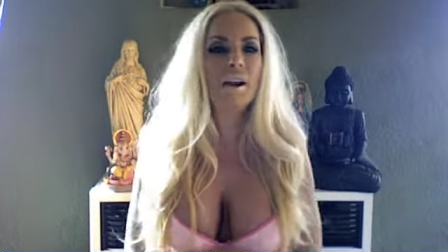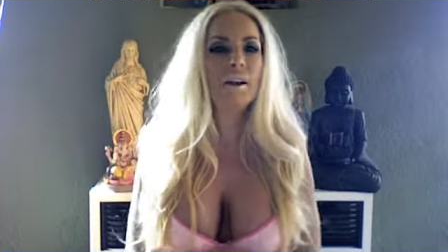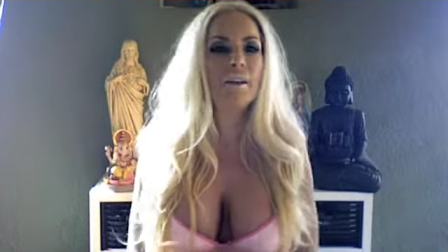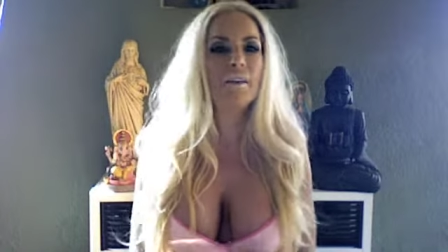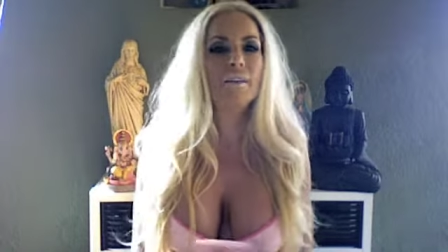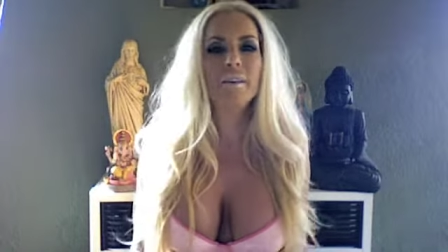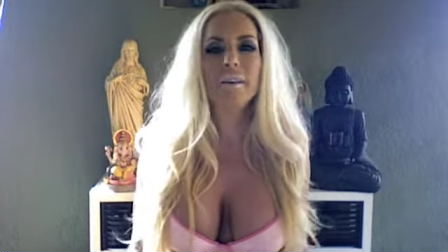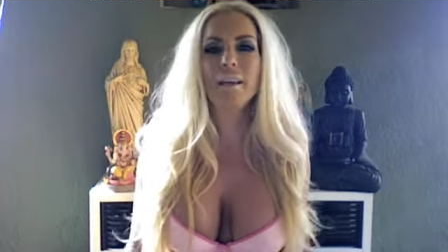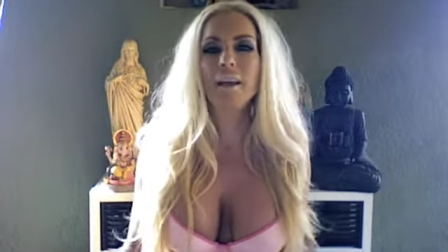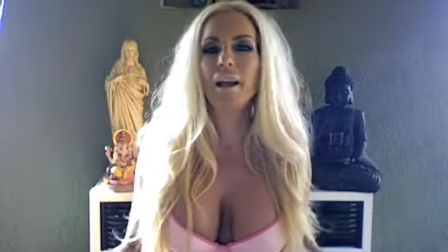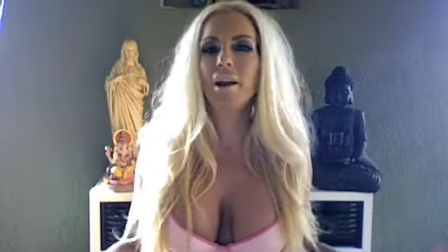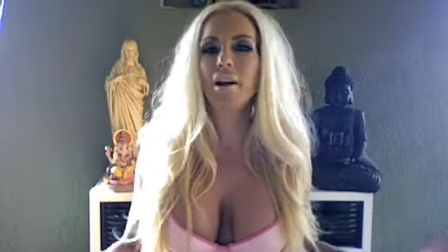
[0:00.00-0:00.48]
don't
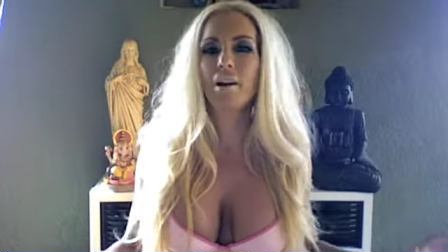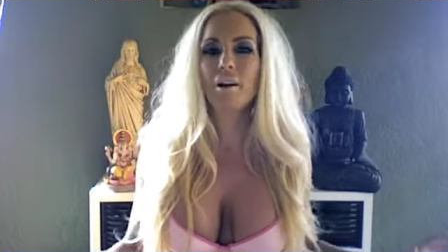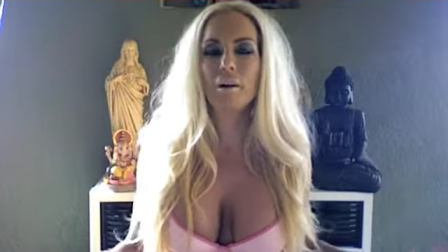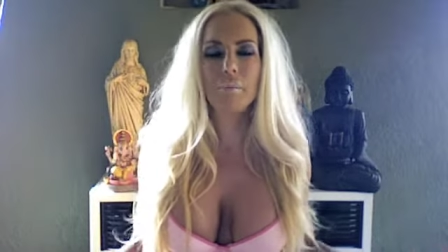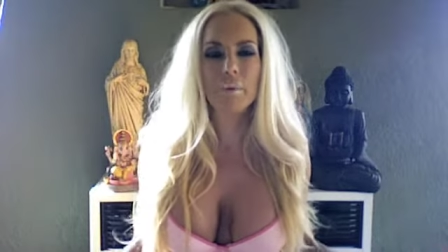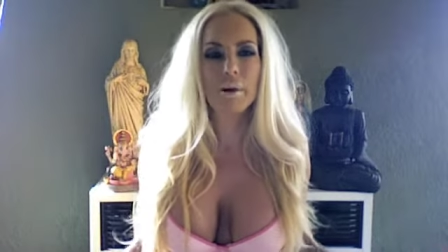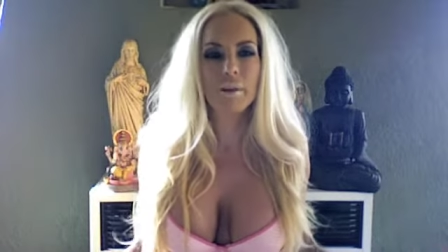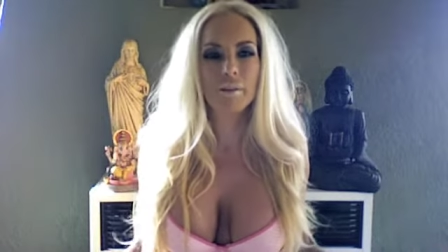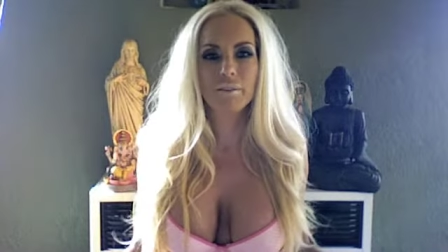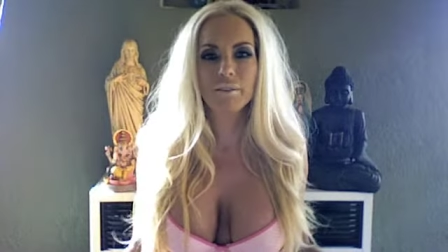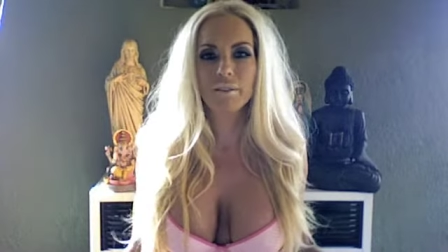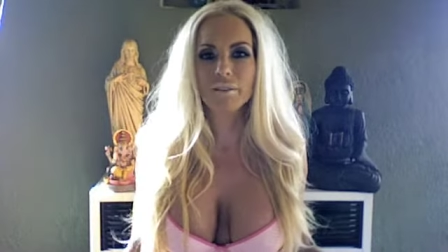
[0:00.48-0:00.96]
even care
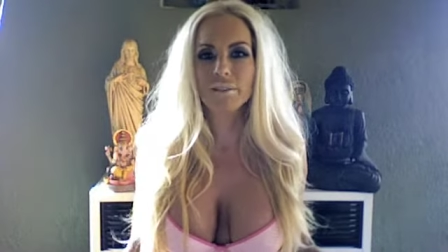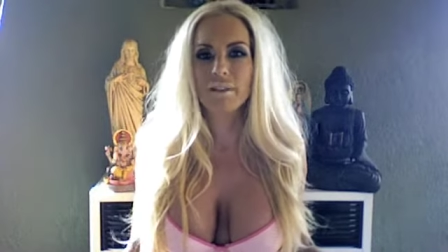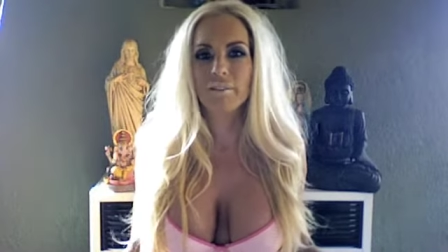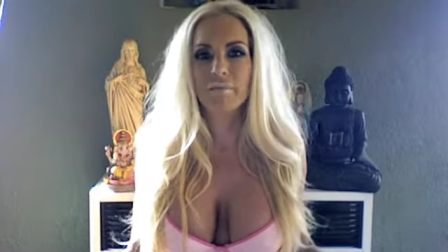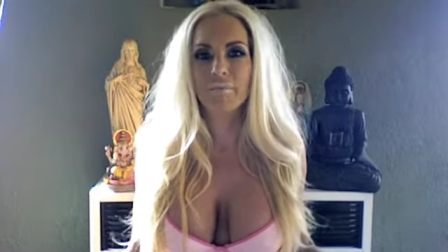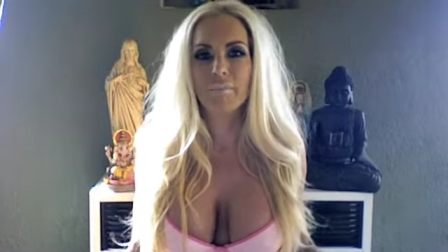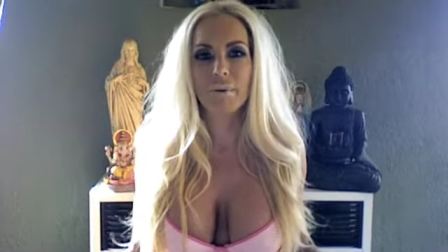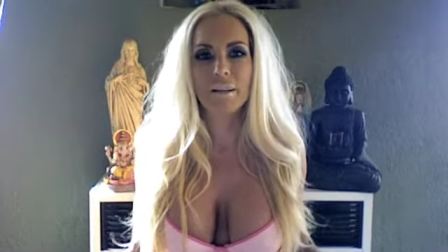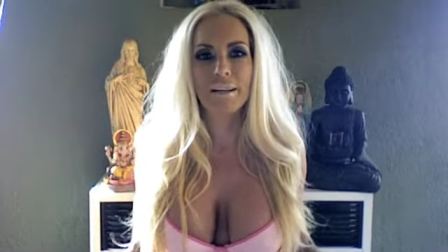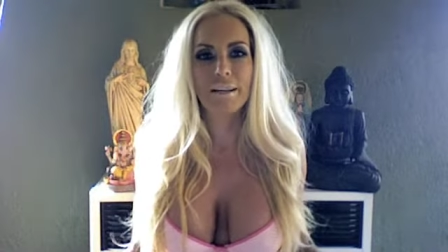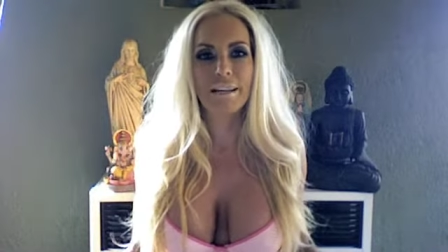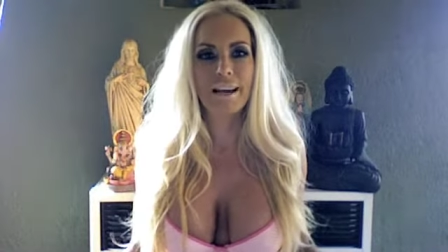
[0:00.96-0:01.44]
about the stuff
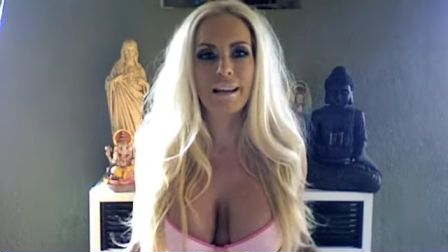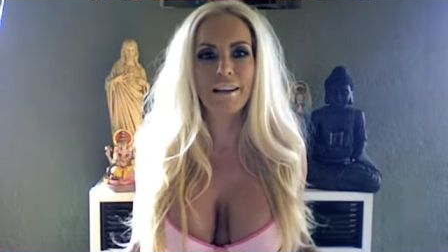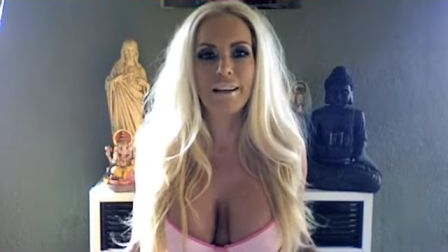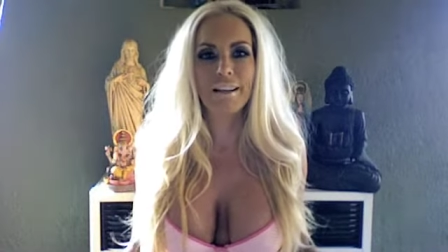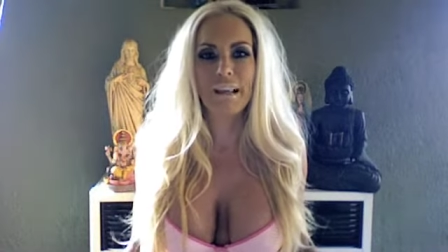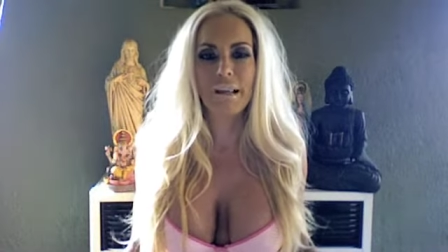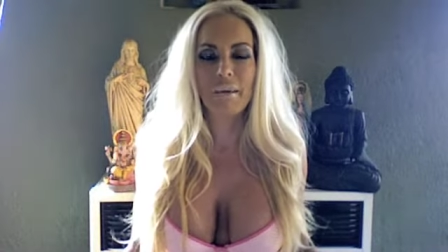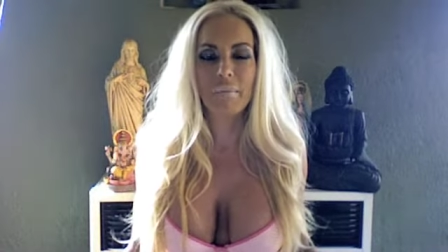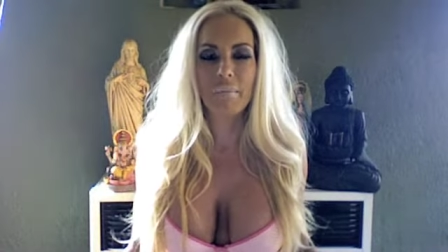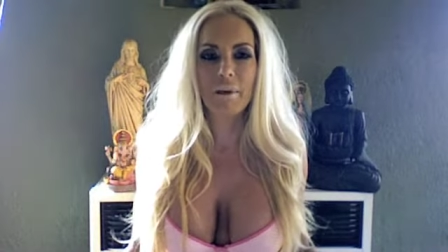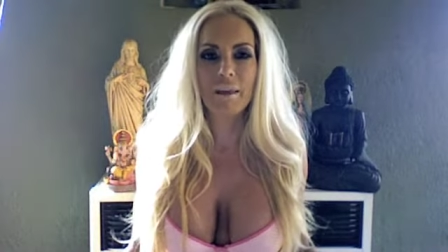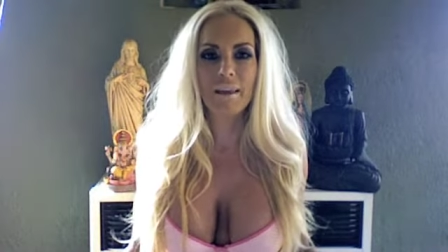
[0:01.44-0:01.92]
my dad
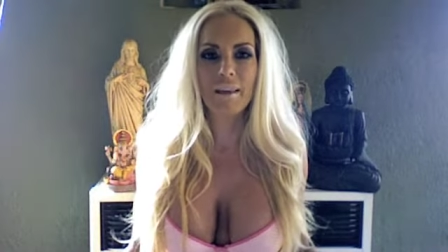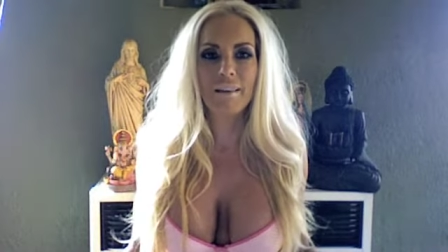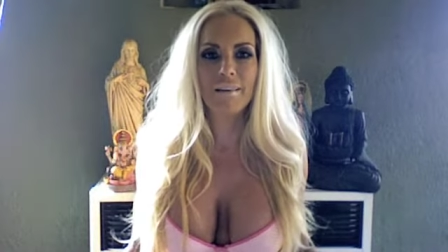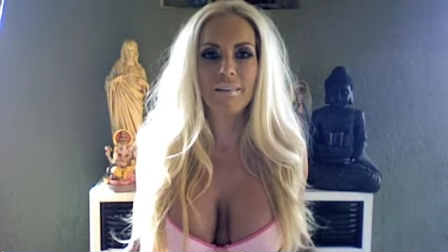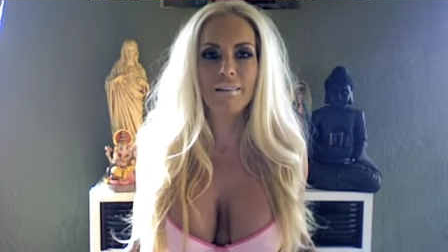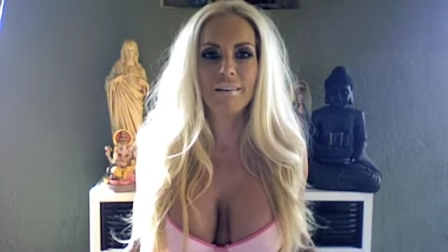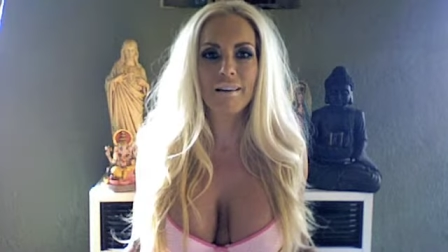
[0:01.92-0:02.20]
gave me.